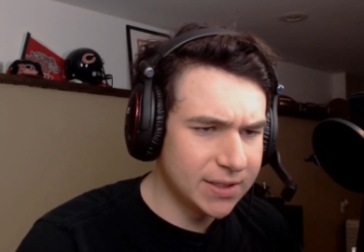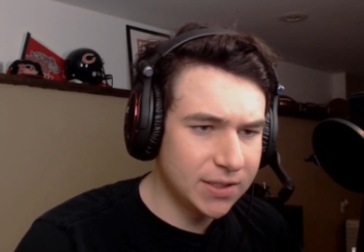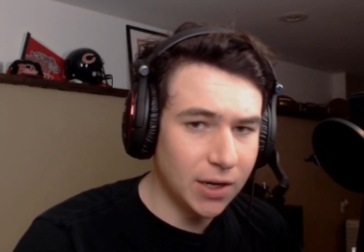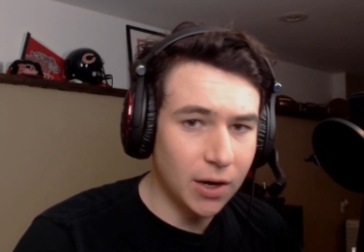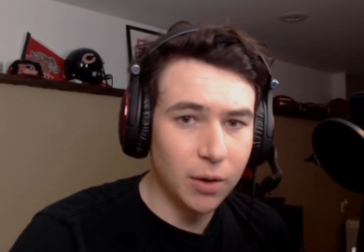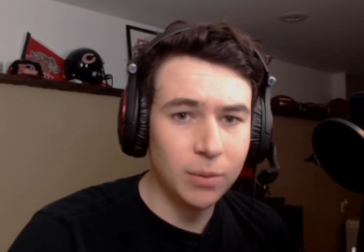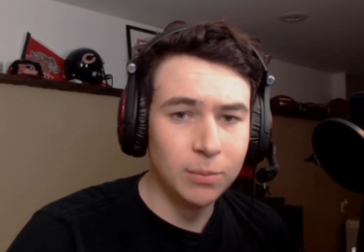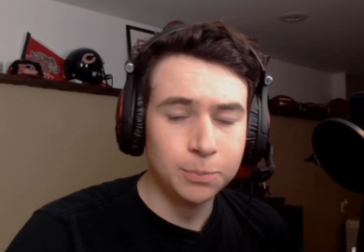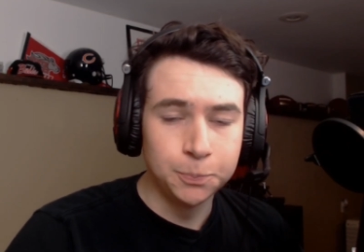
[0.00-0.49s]

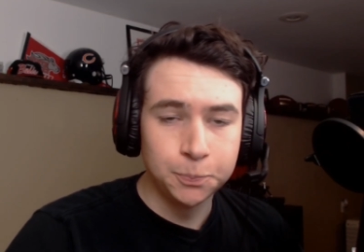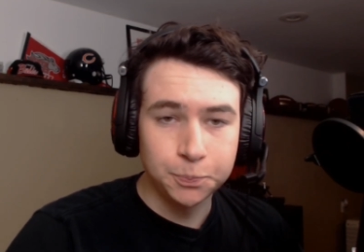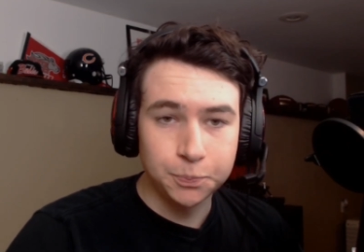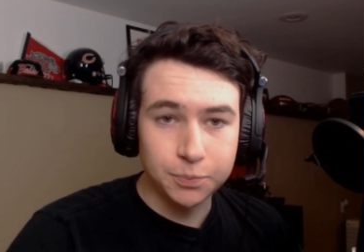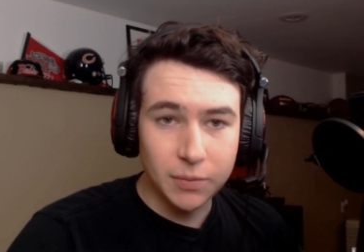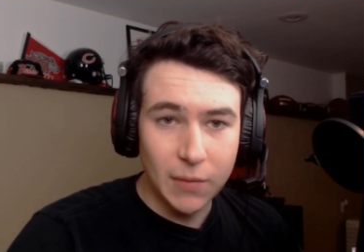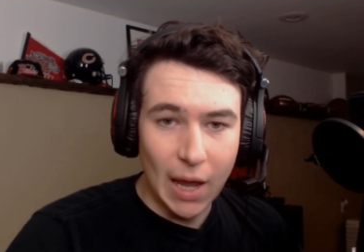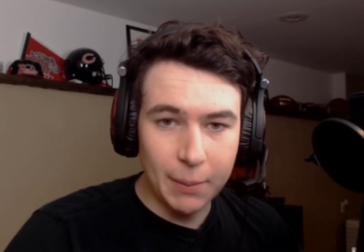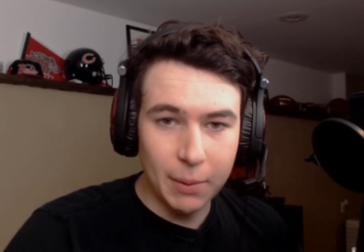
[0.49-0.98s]
So
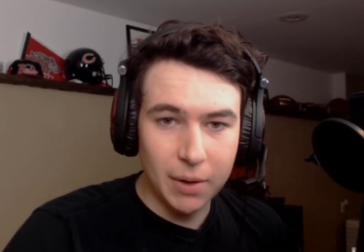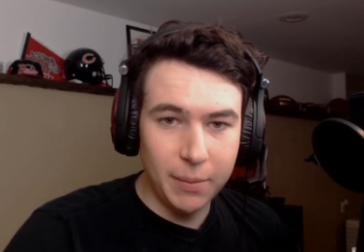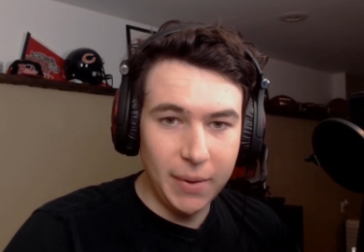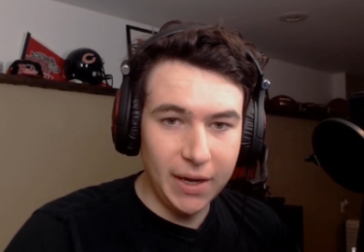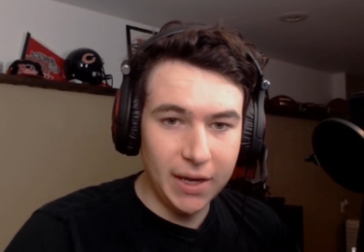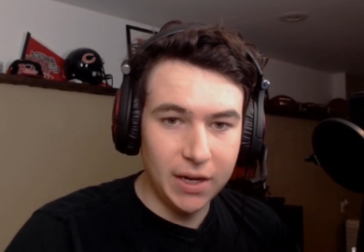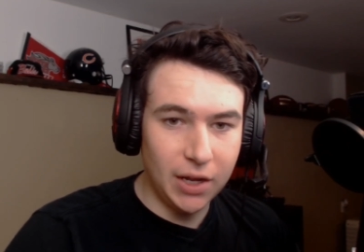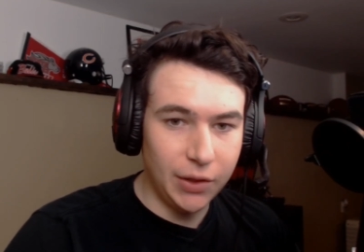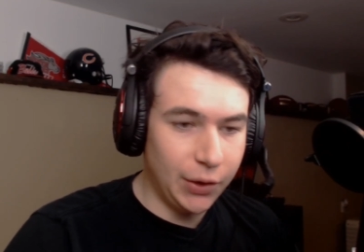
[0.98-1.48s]
I'm going to
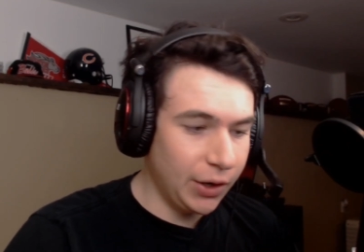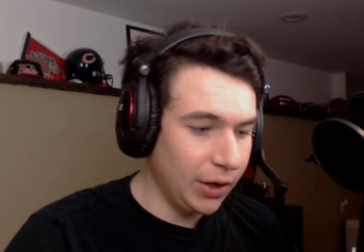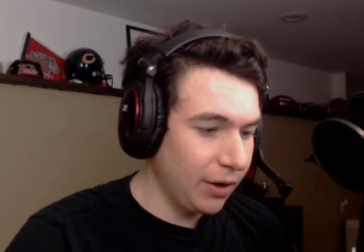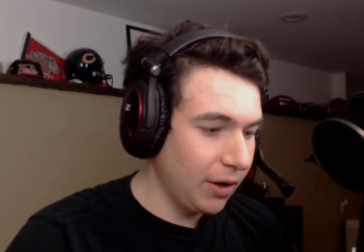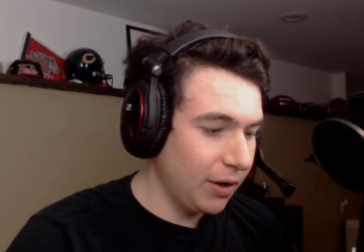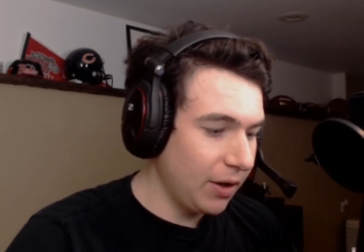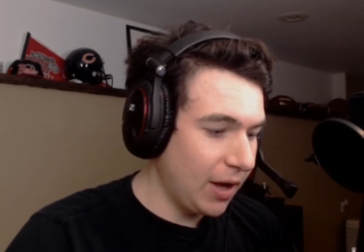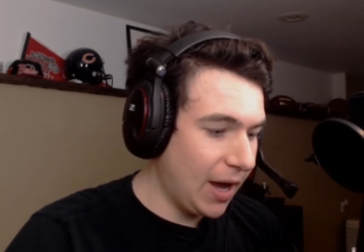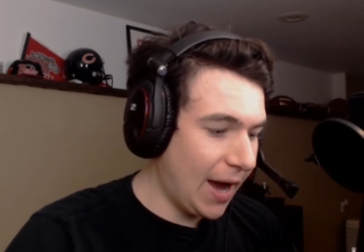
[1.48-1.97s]
make another
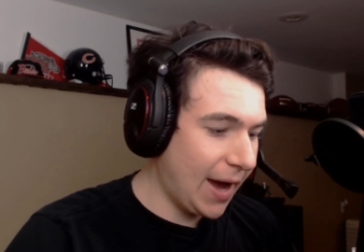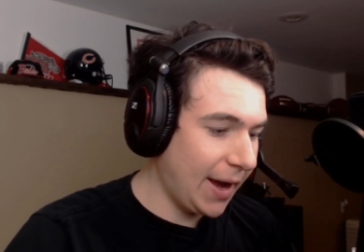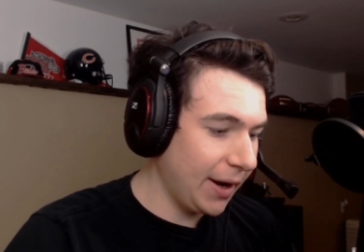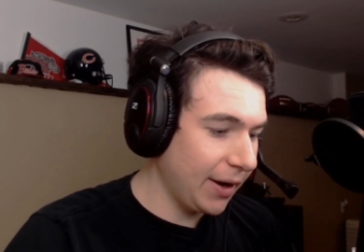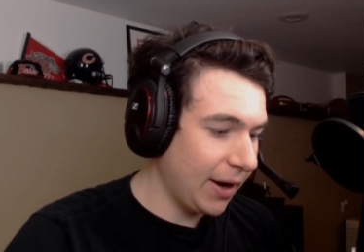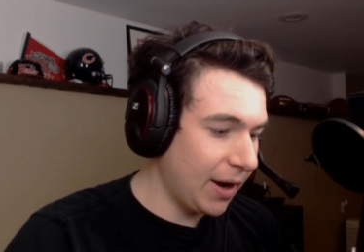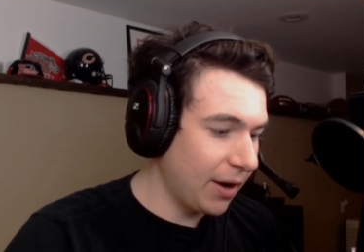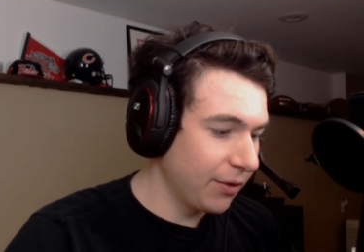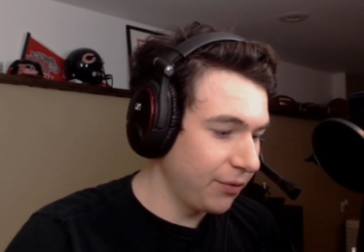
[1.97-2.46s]

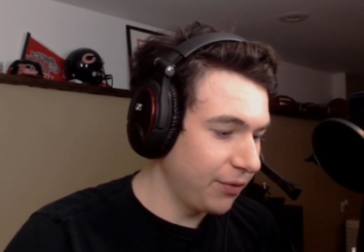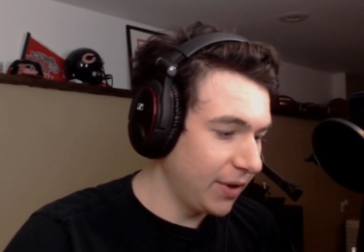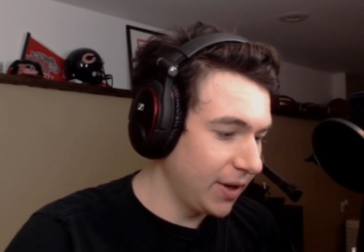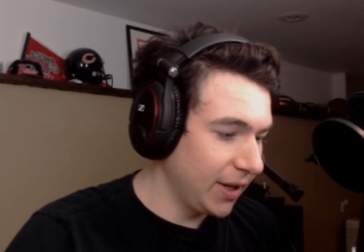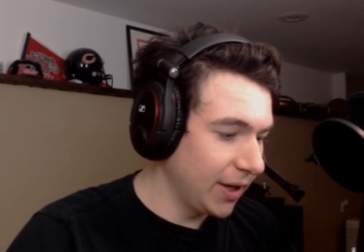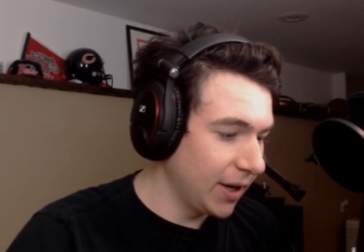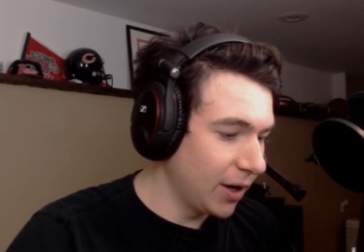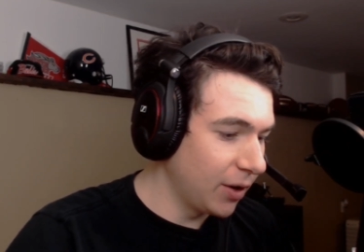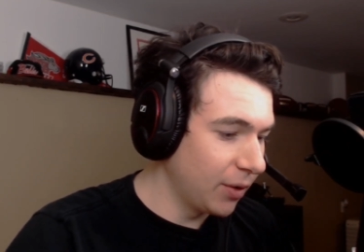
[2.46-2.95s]
high ground
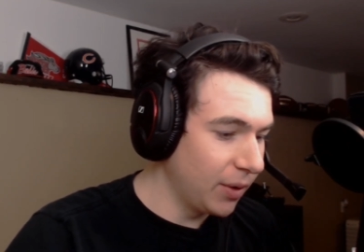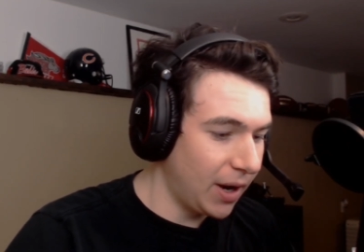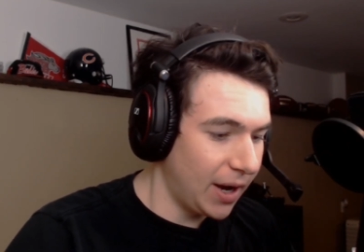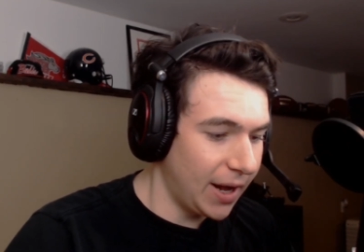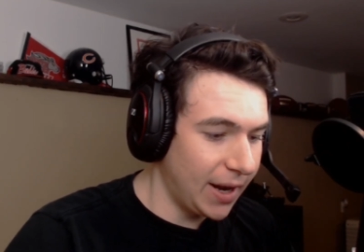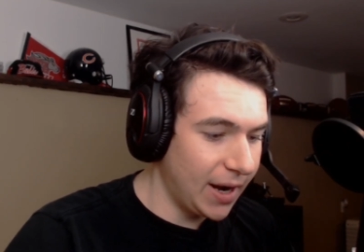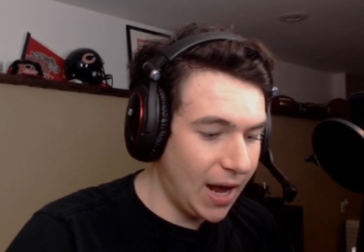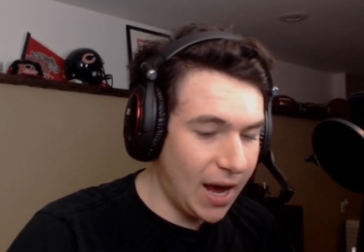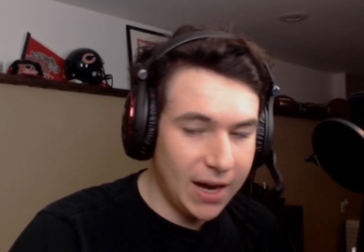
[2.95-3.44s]
video
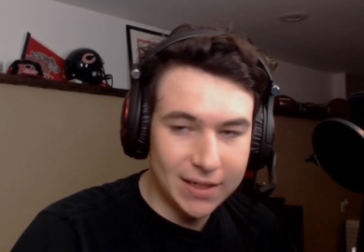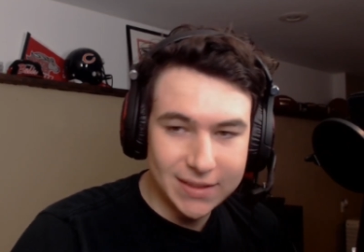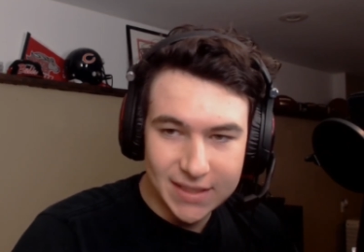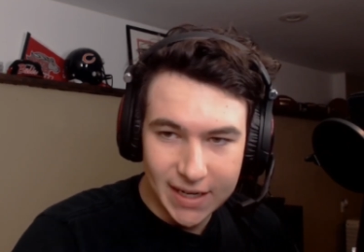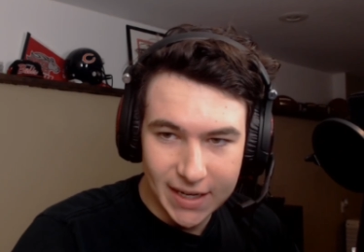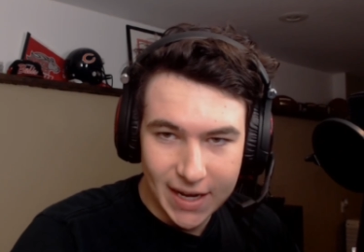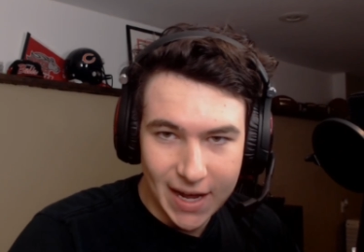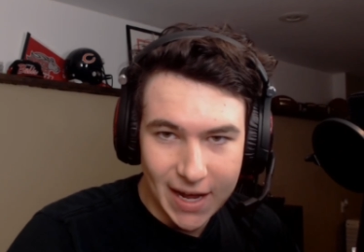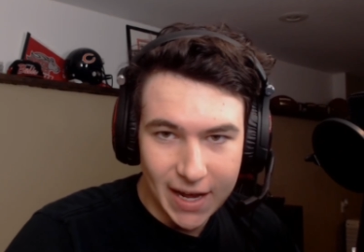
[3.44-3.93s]
on how to
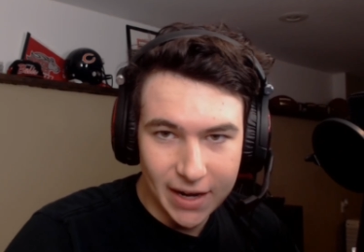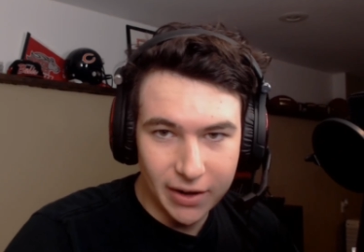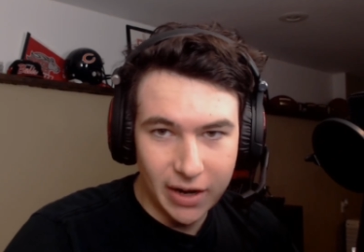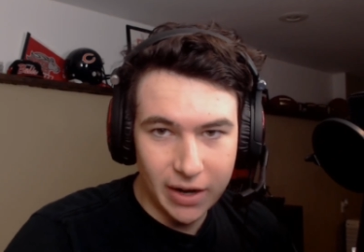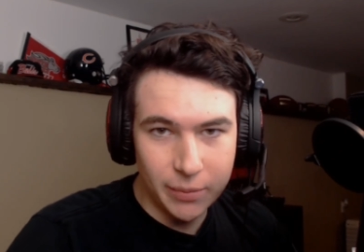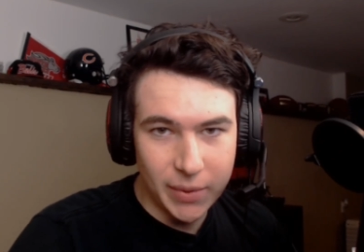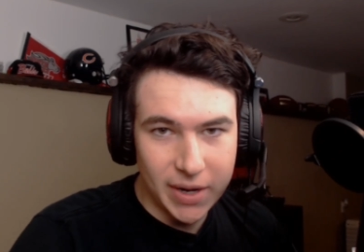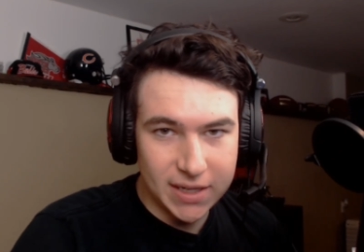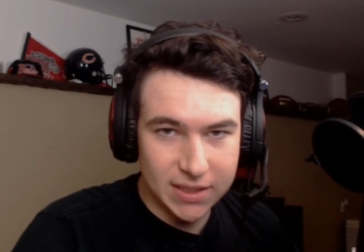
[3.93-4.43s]
take high
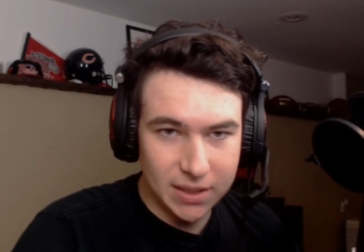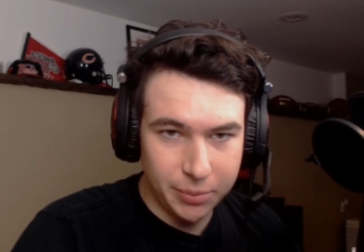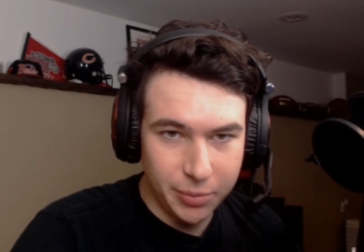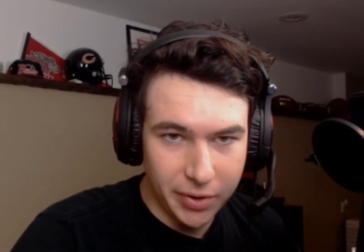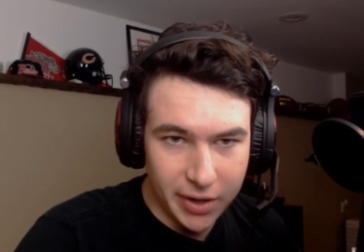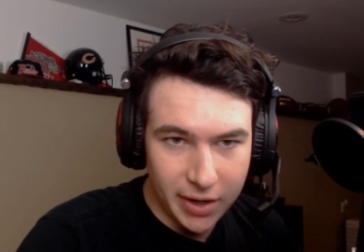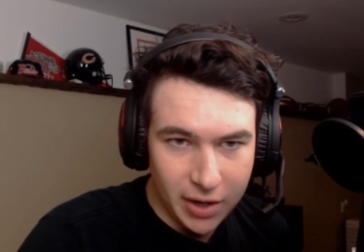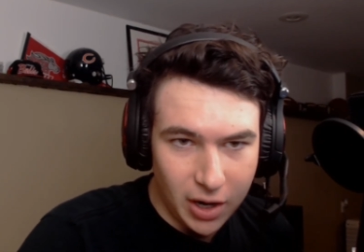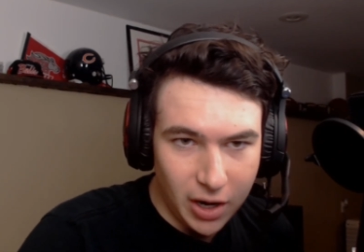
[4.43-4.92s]
ground, why it's
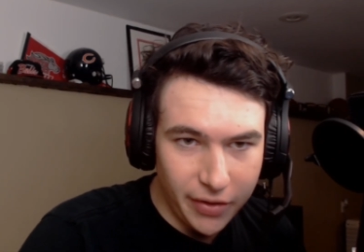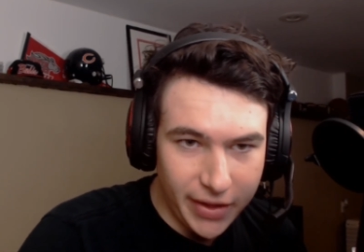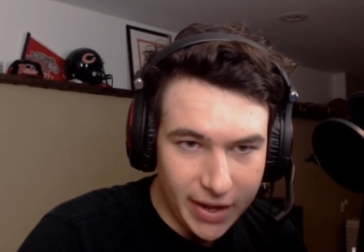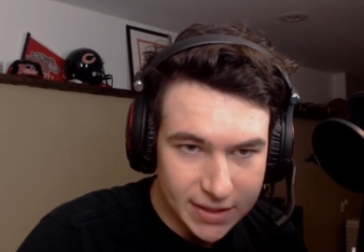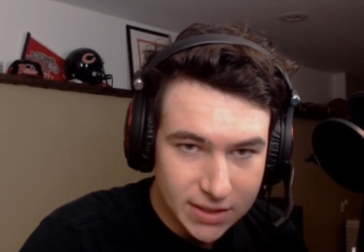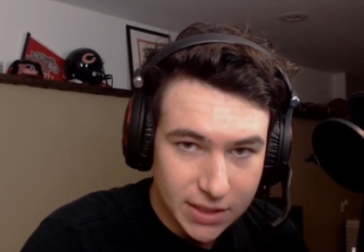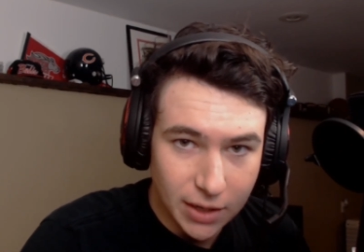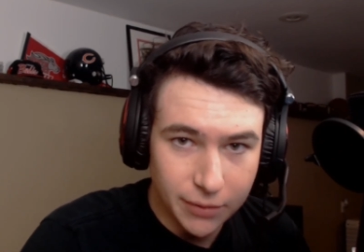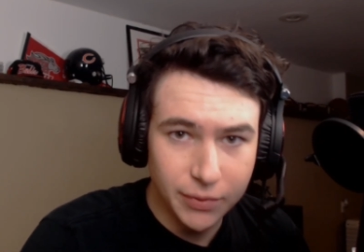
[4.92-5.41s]
important, all
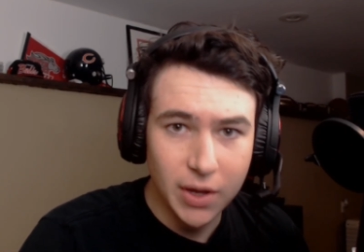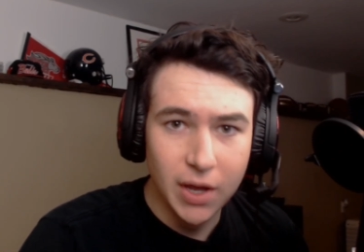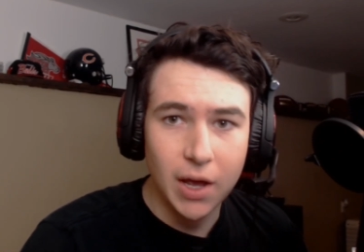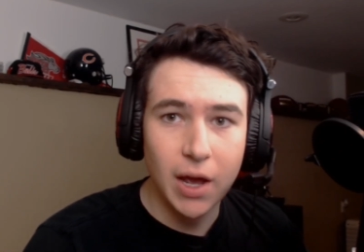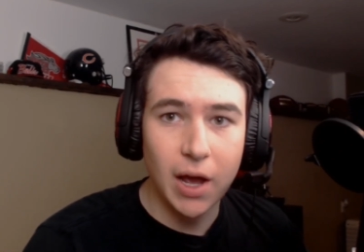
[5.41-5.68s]
that stuff.